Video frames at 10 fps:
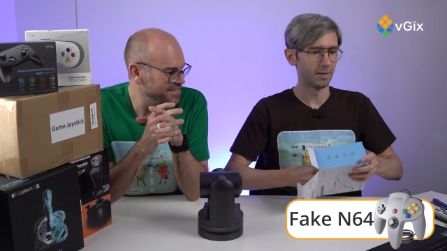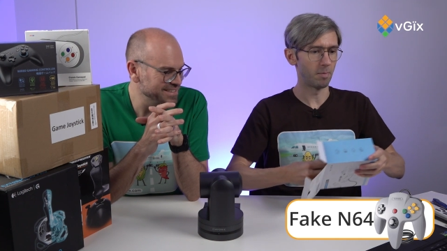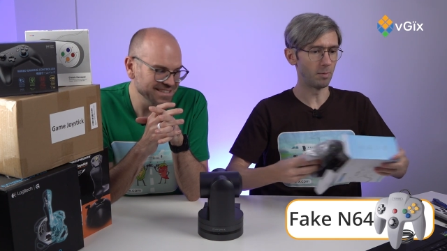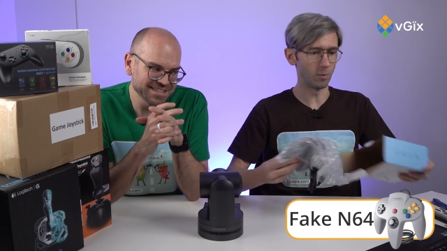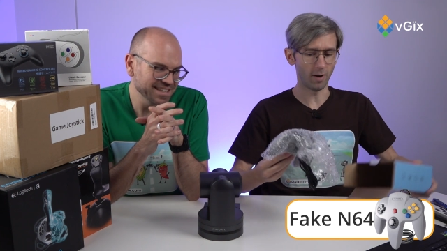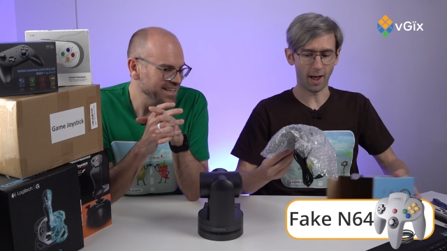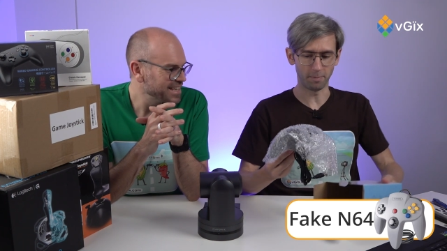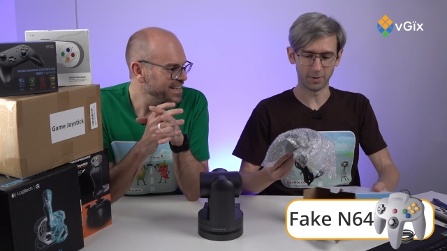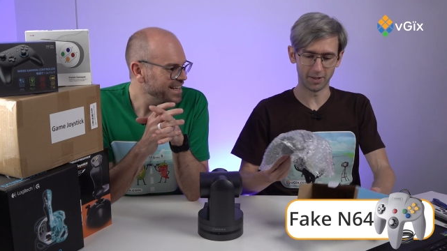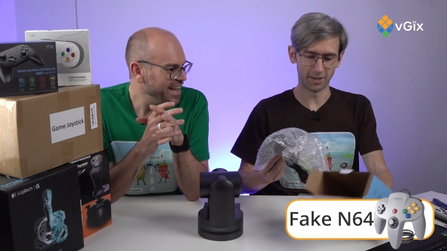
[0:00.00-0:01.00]
Speaker 1: Bubble
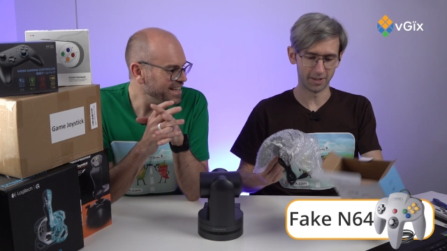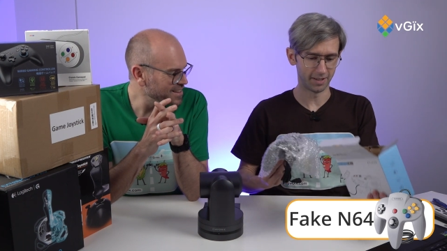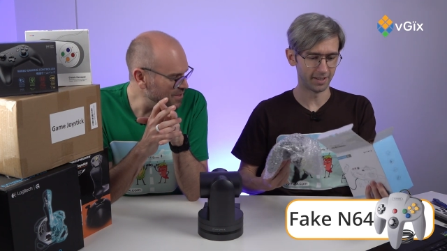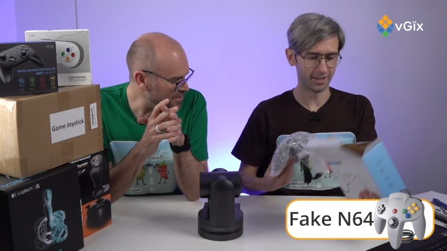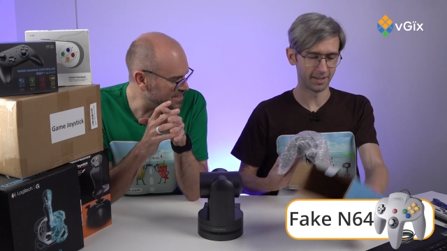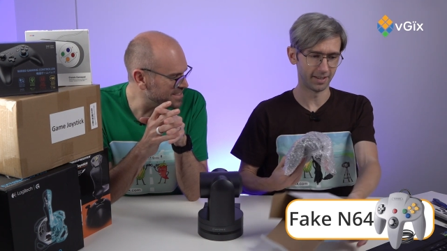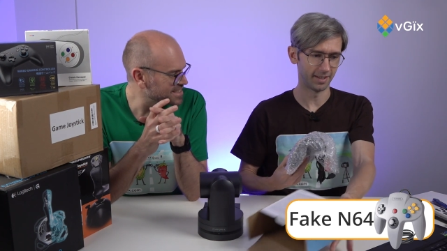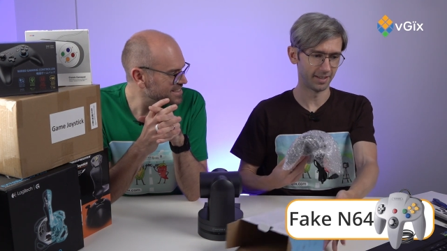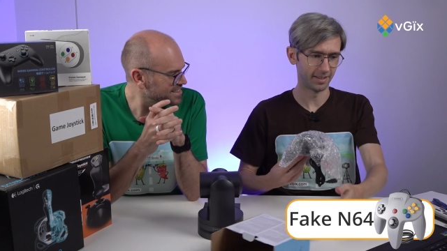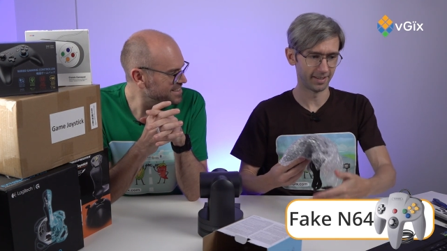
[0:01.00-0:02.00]
wrapped. It looks,
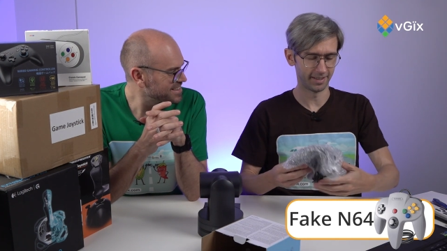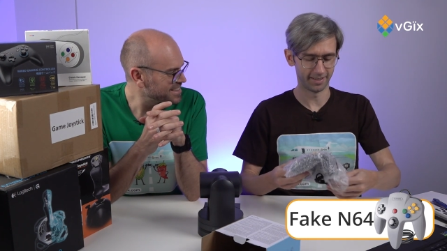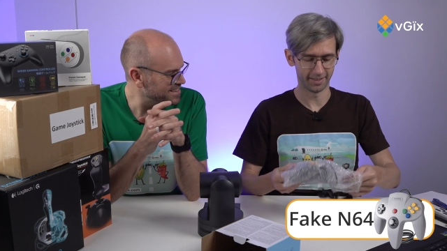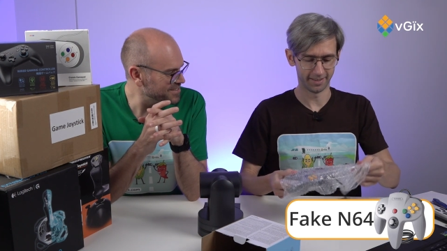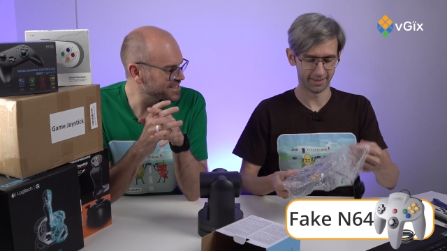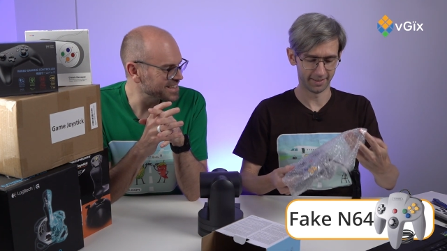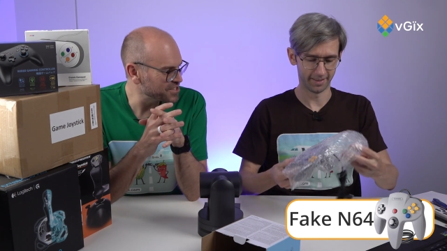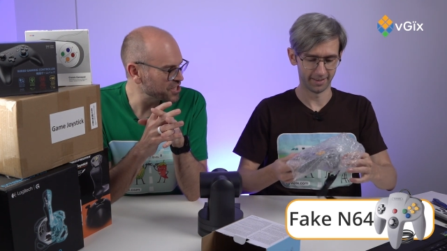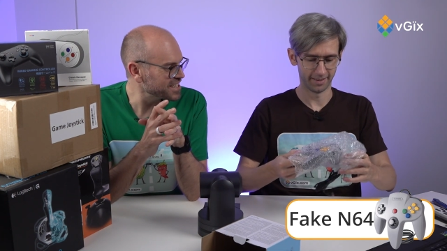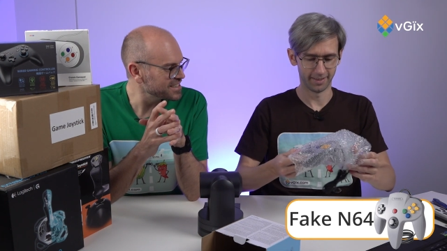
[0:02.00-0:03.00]
it looks
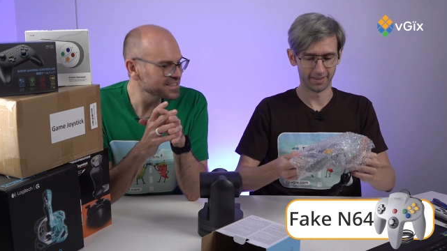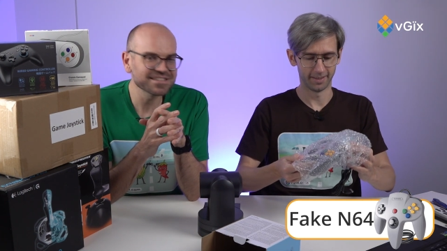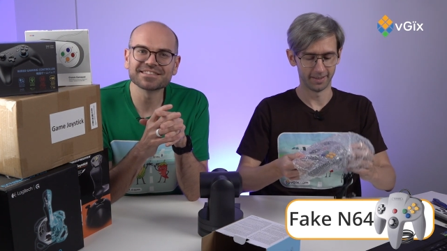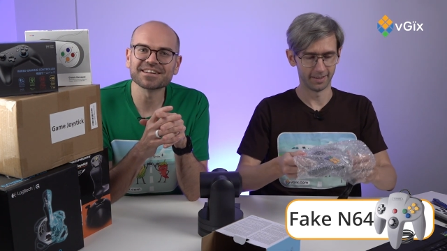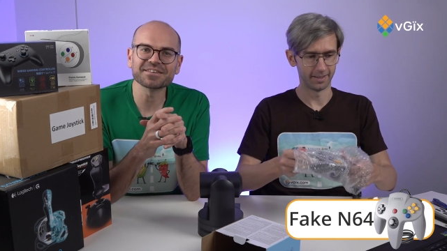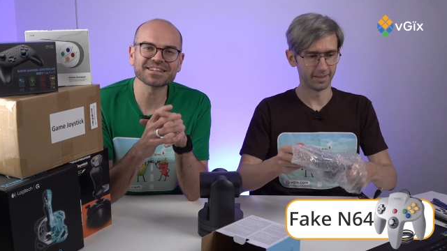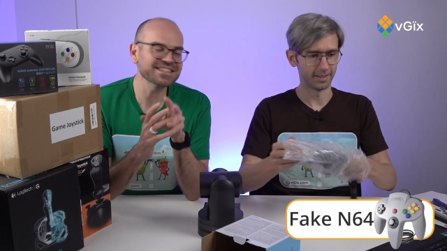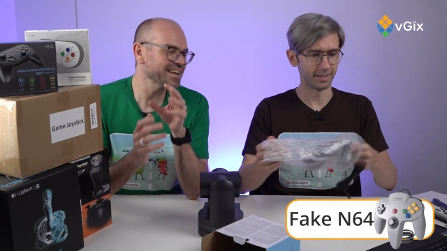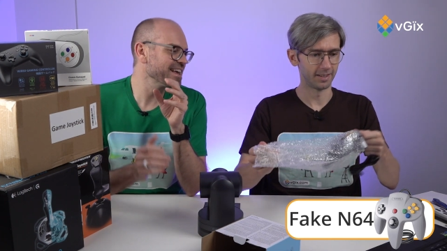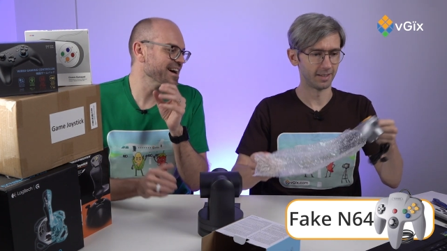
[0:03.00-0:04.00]
legit. I'm gonna
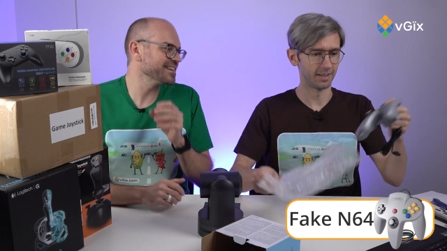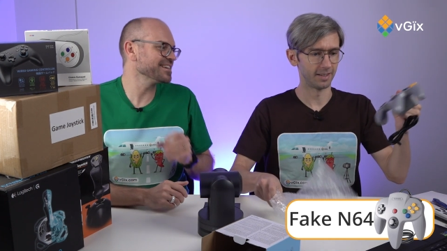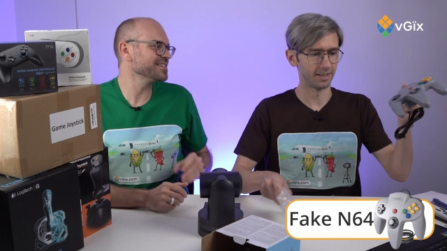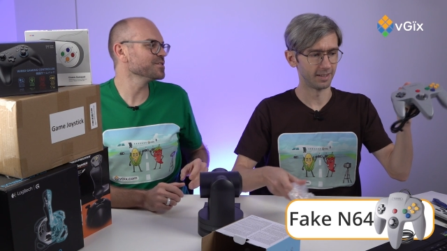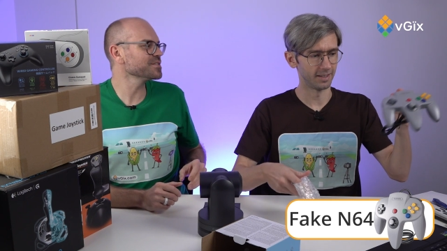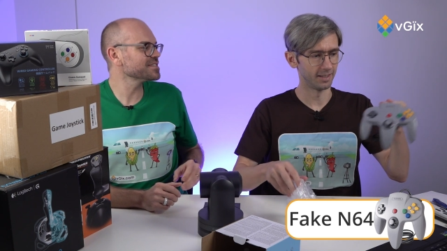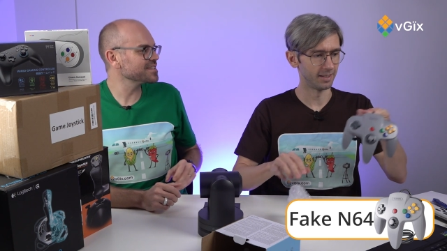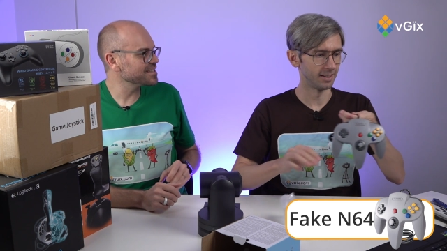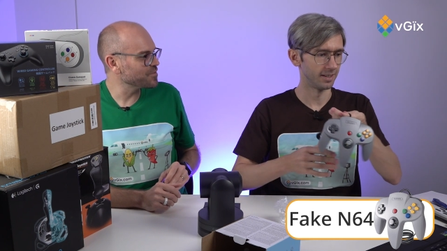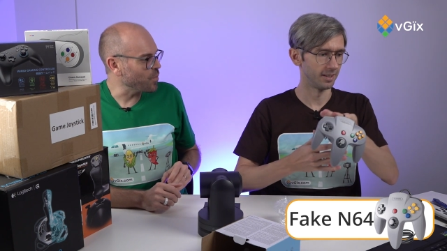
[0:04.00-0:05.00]
say that. It looks,
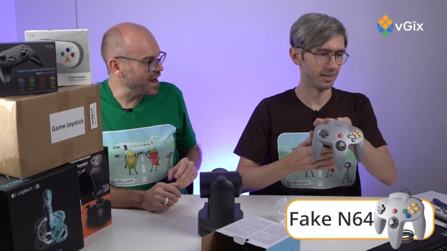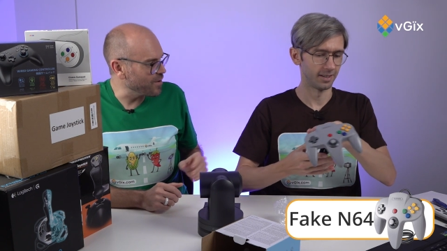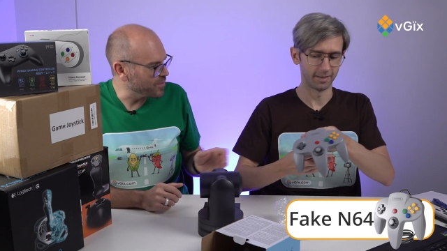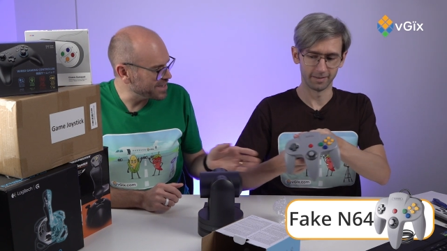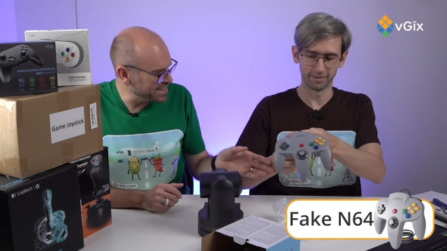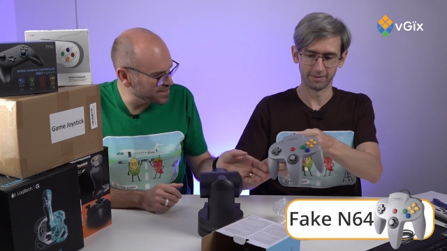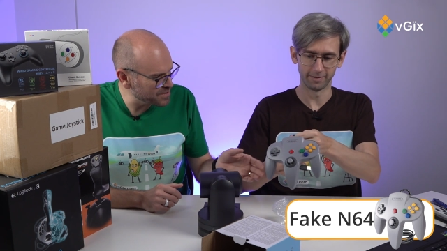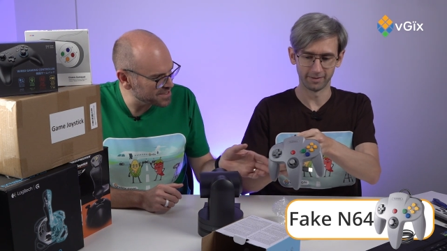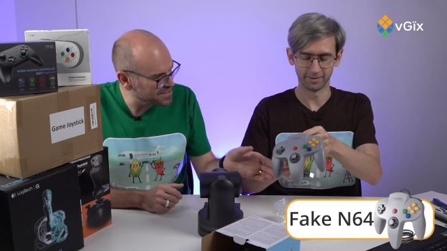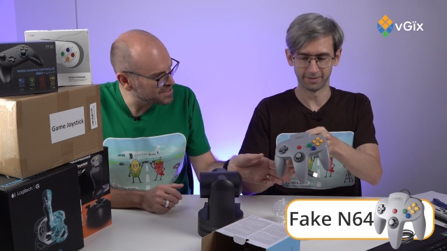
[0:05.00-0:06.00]
wow, it
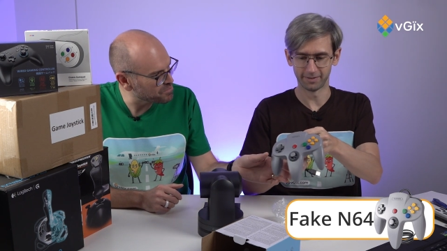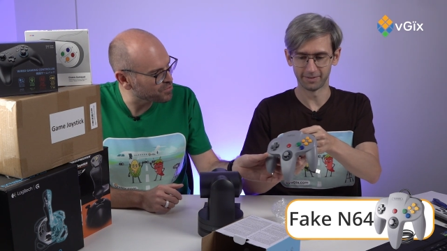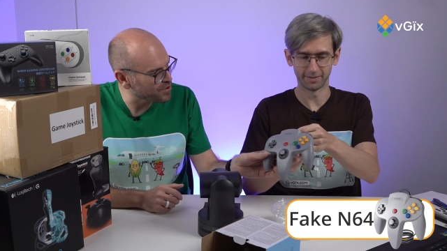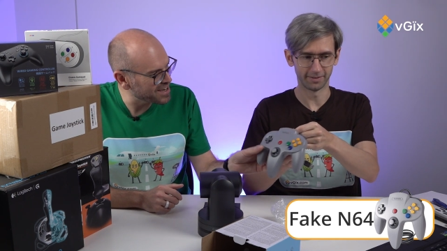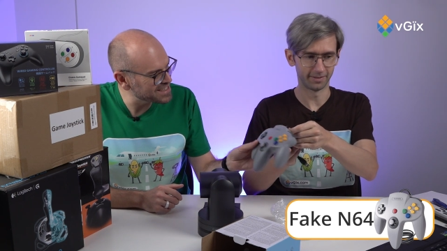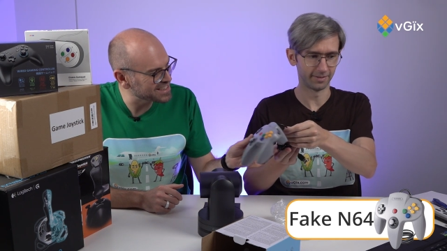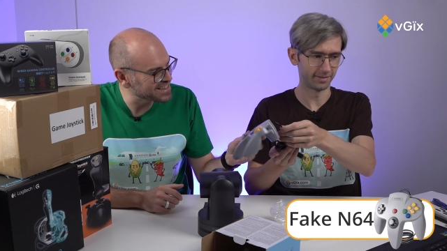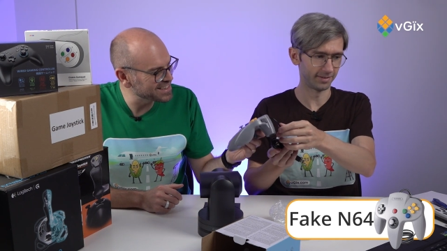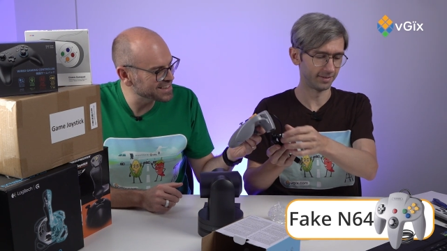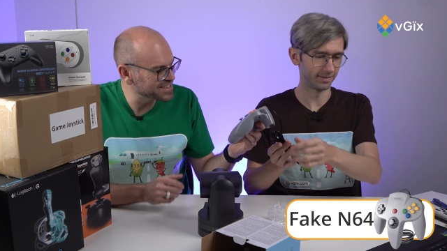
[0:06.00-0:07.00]
looks
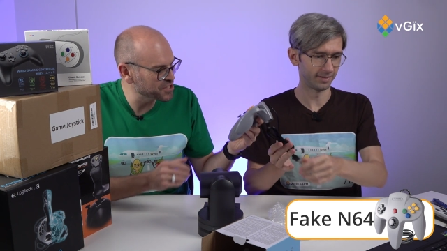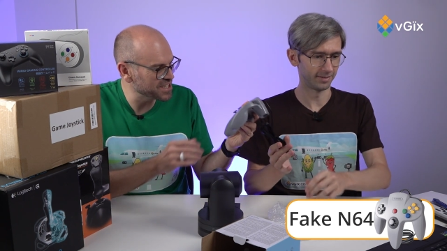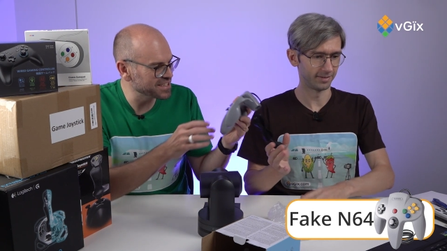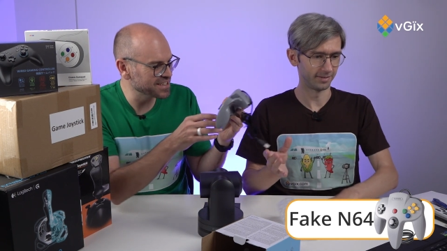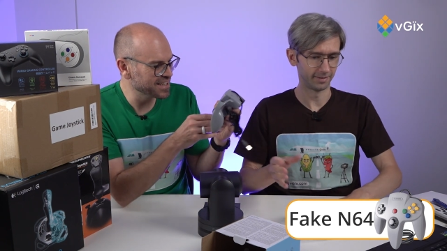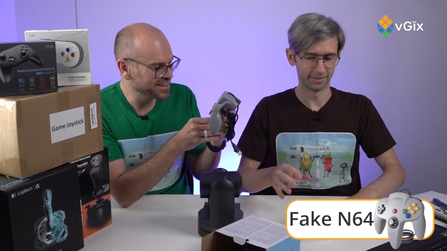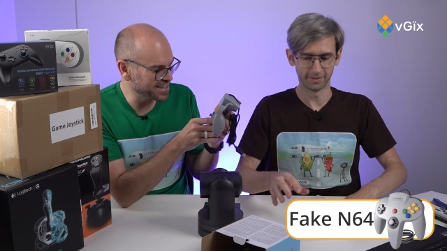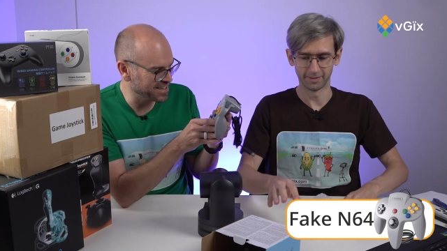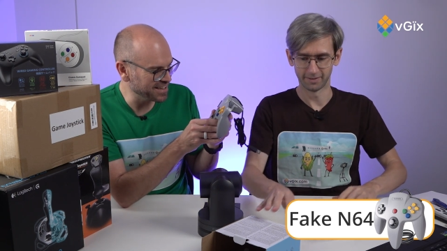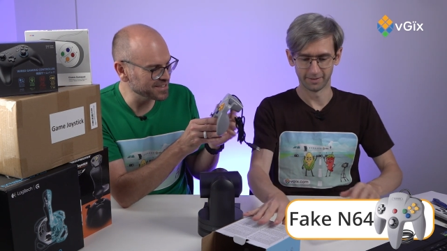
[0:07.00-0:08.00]
surprisingly legit. The
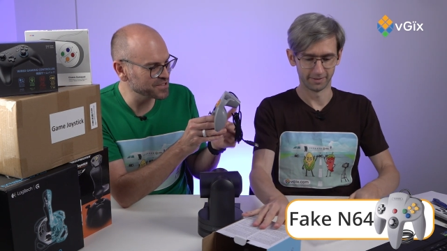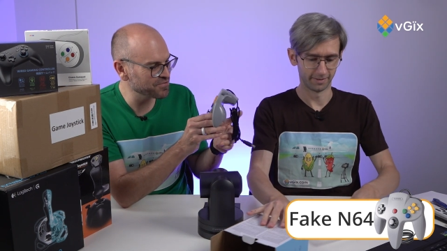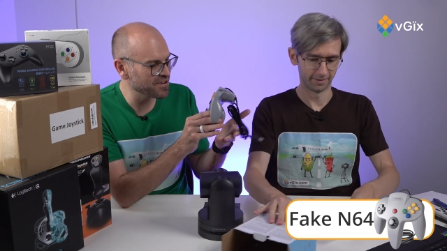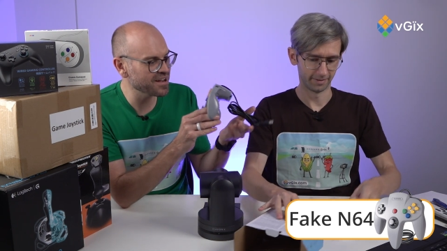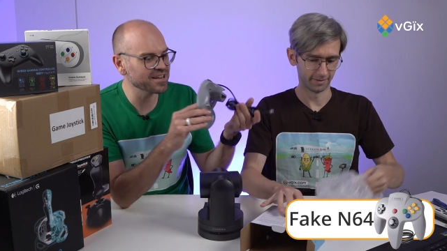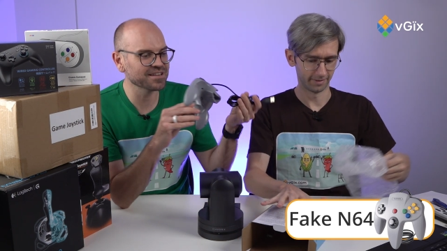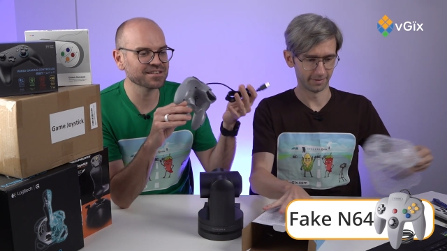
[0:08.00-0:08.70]
color's right,